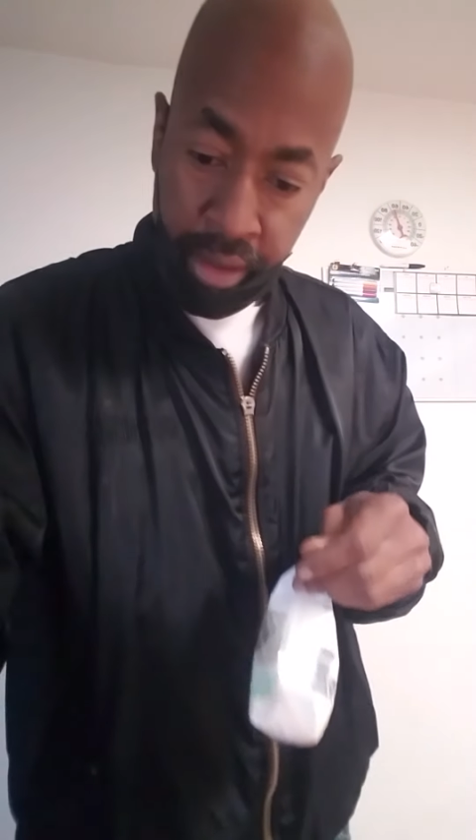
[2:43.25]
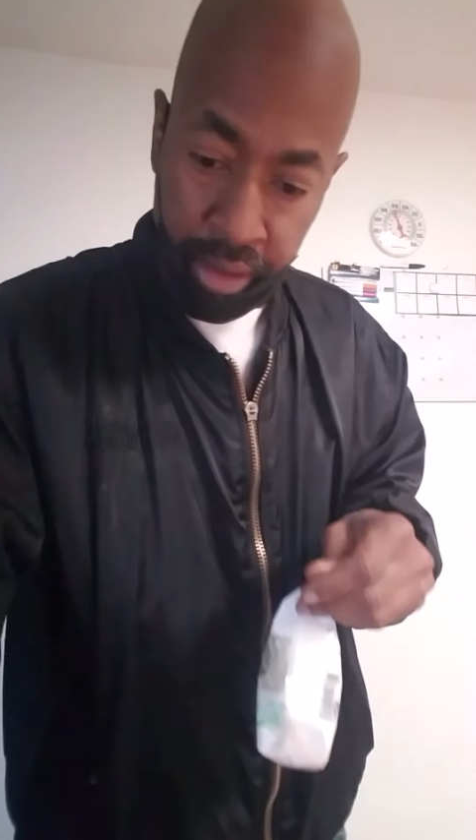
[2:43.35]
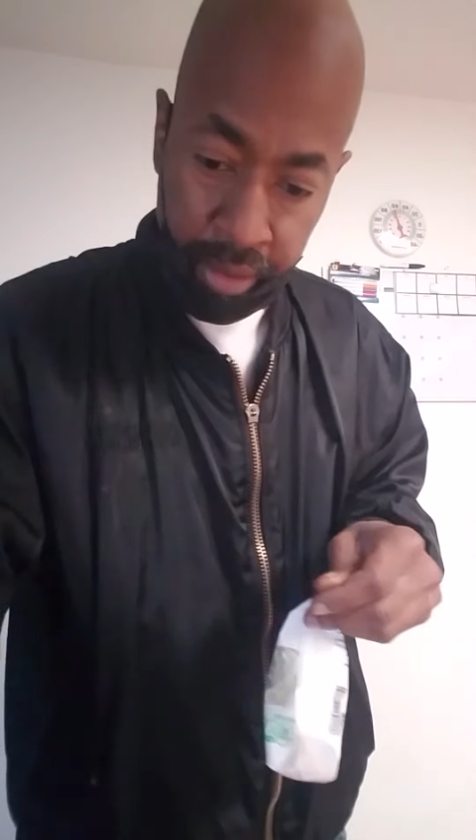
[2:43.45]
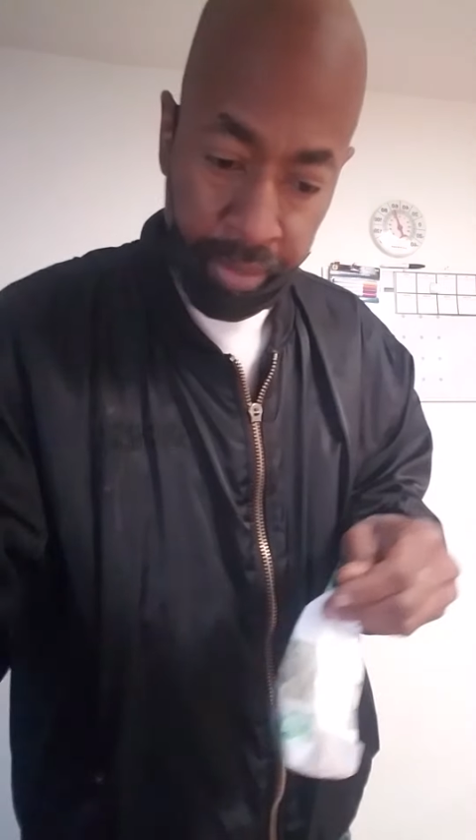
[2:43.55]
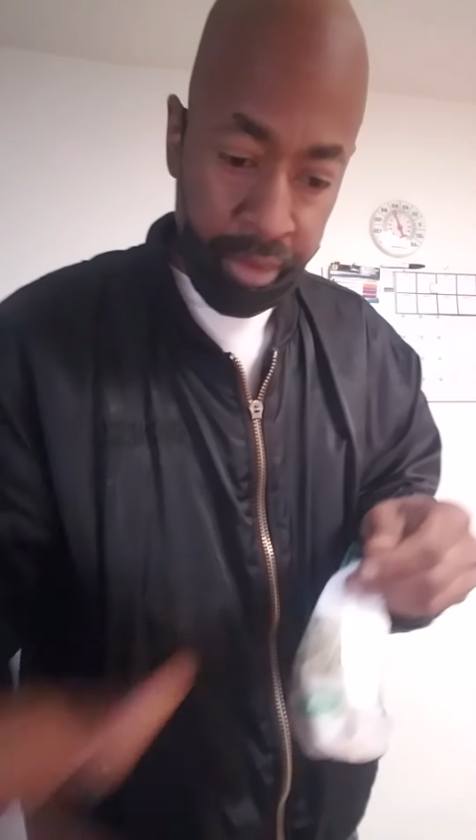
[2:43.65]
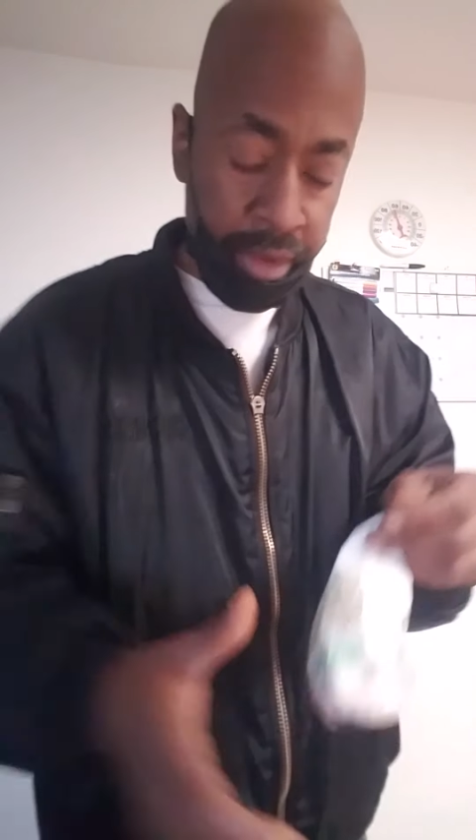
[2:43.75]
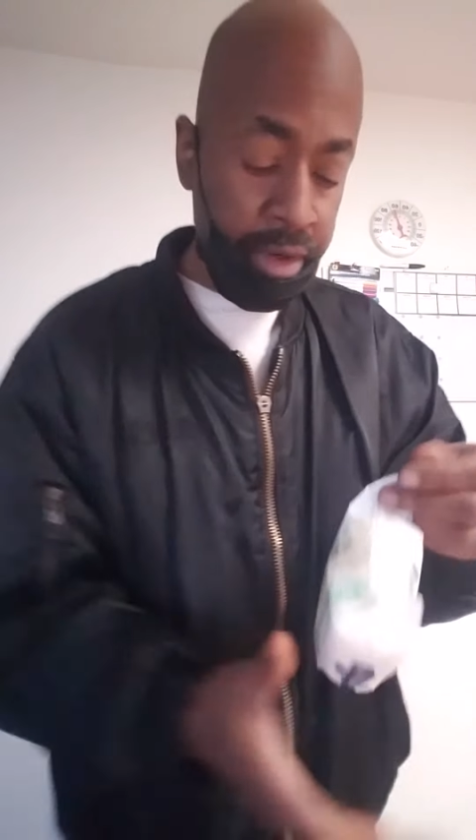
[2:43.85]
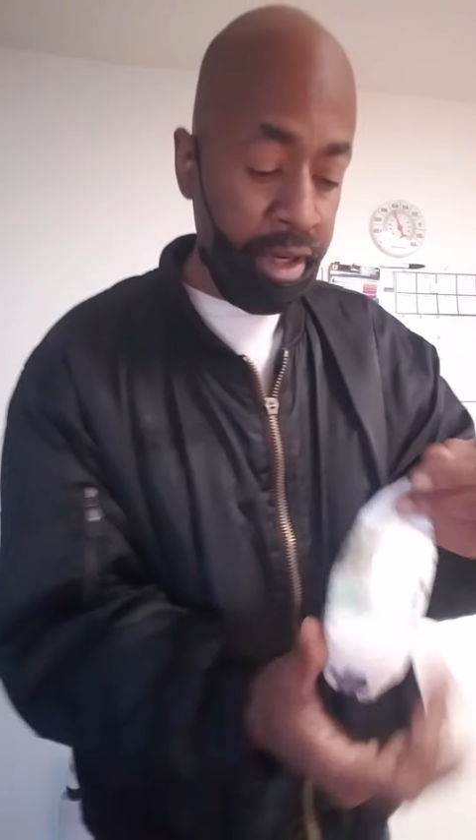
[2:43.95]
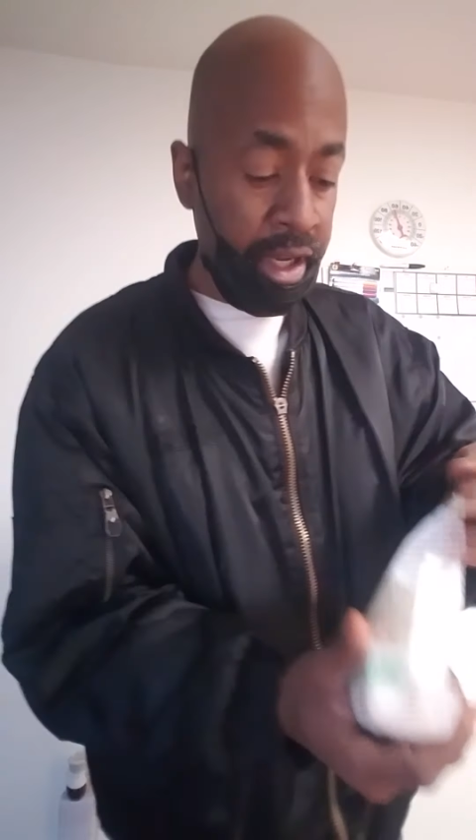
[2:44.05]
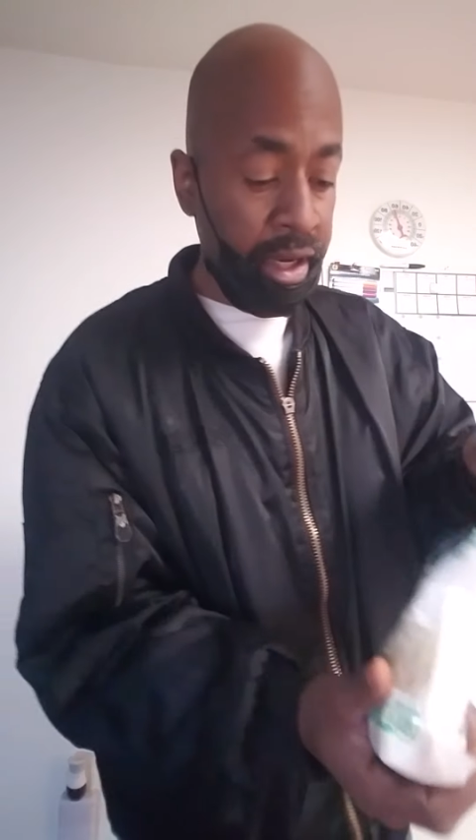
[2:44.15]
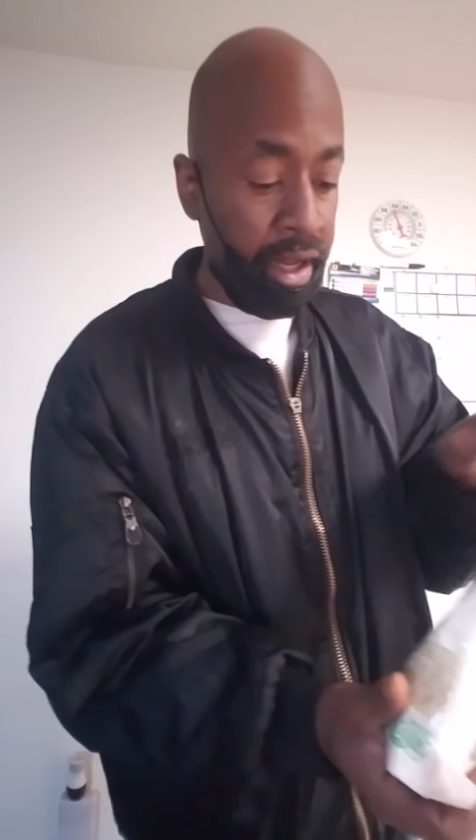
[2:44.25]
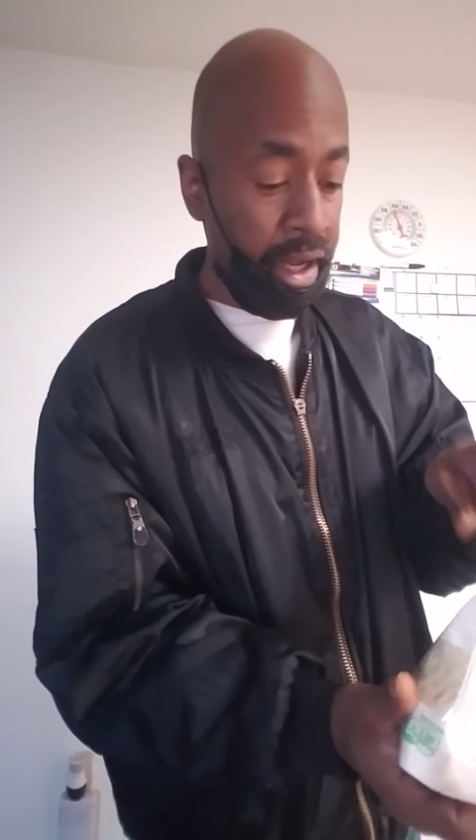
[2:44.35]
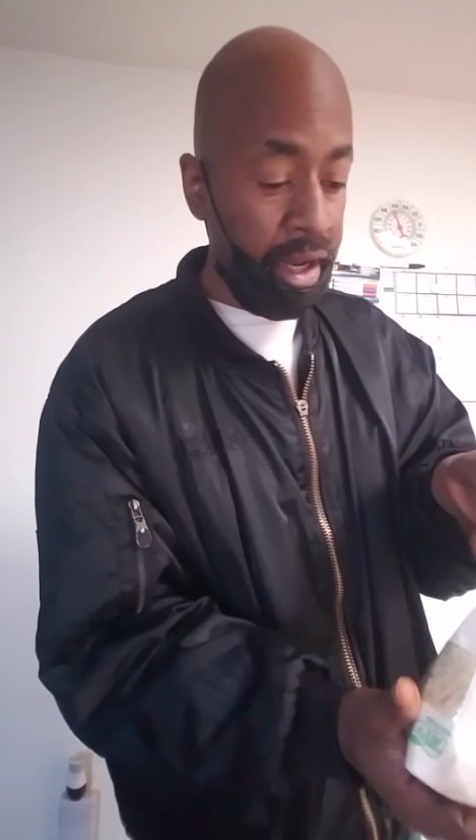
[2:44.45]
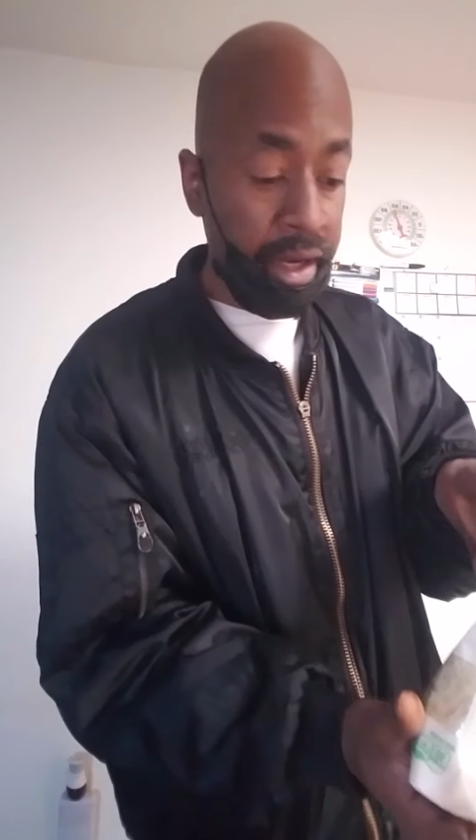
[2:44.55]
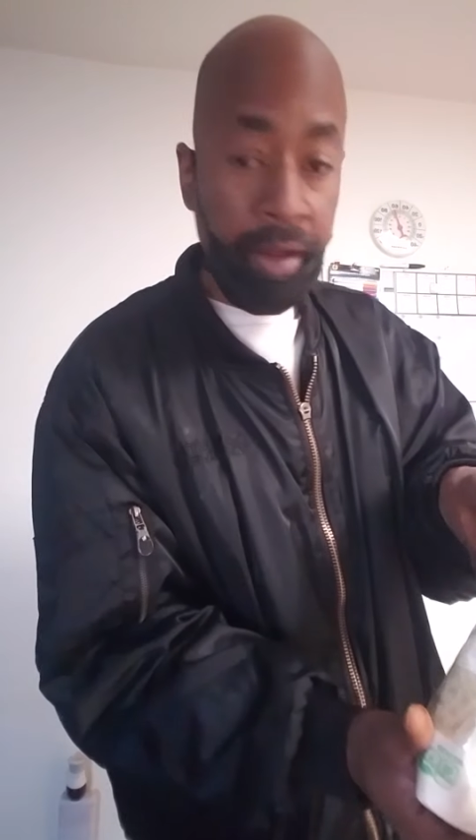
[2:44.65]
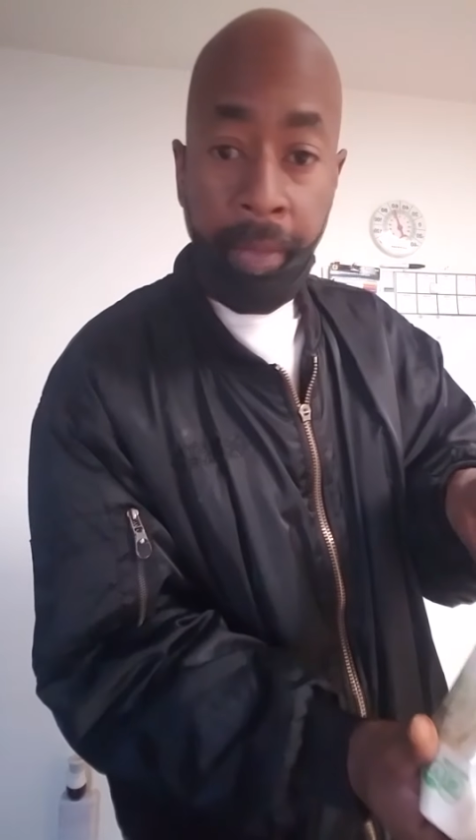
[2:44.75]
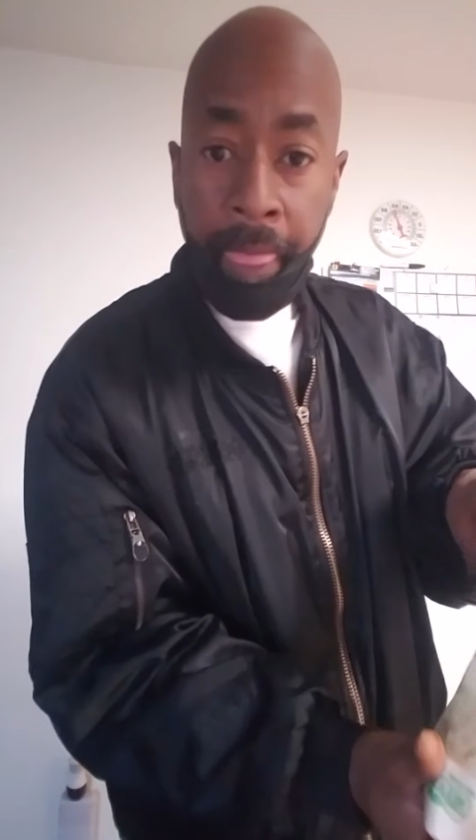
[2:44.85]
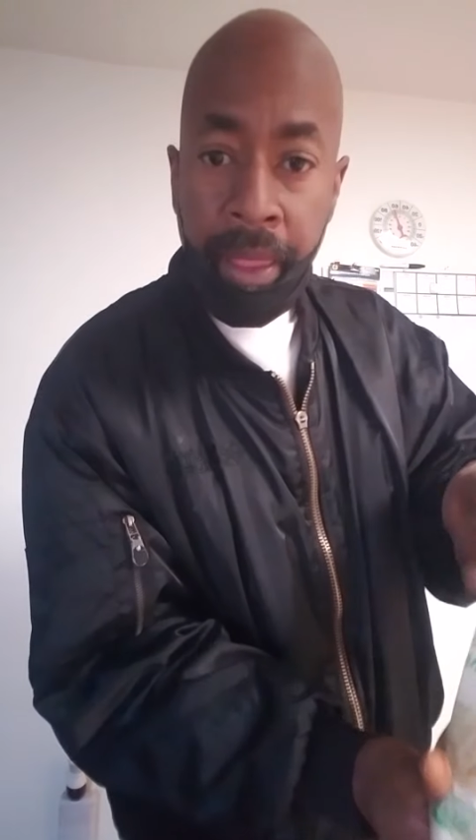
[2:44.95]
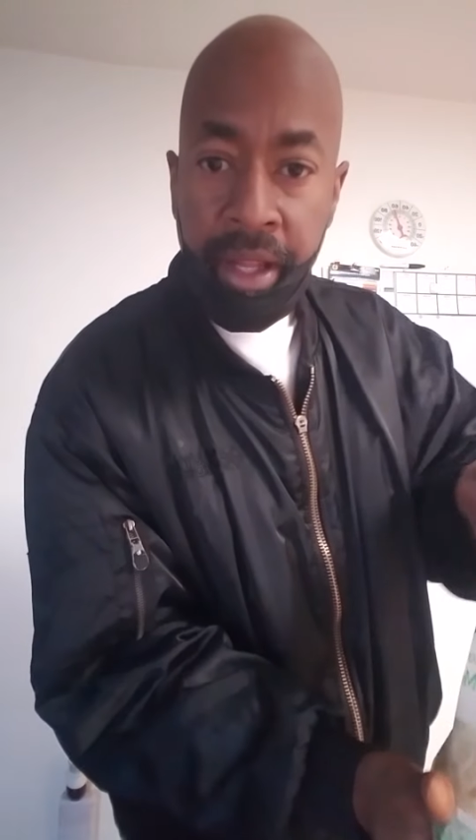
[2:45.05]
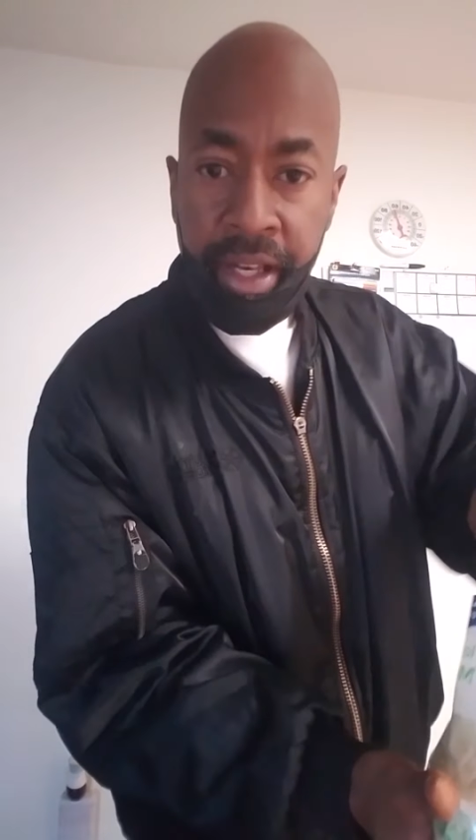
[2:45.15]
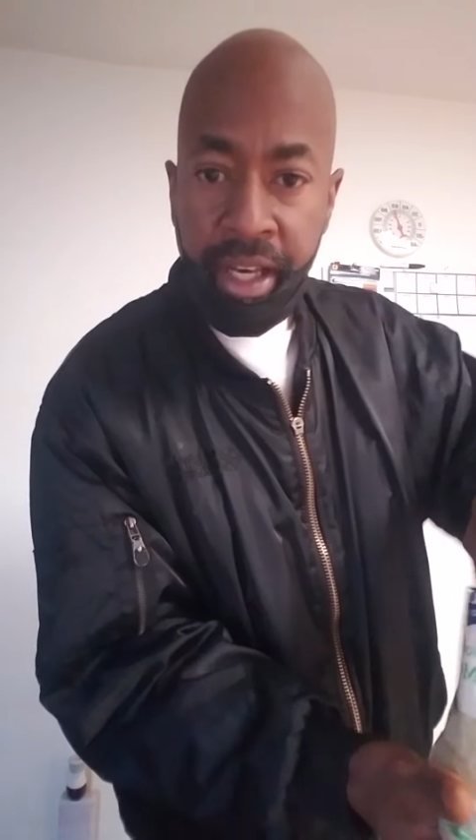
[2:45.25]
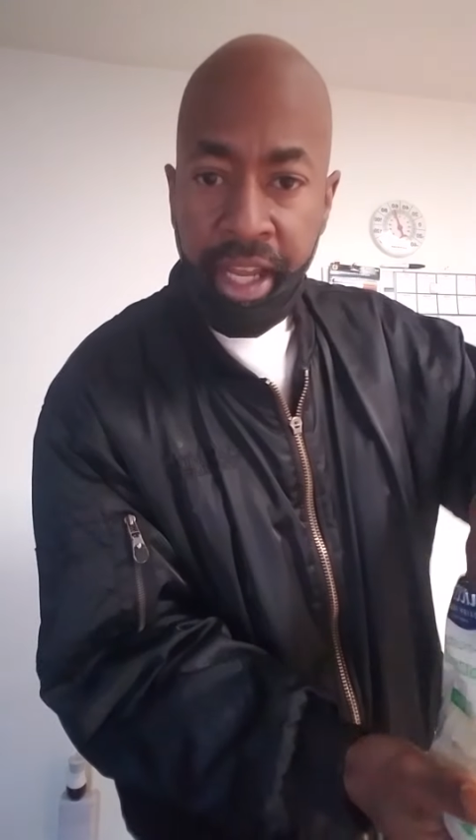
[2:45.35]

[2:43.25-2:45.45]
So we're going to go ahead and add a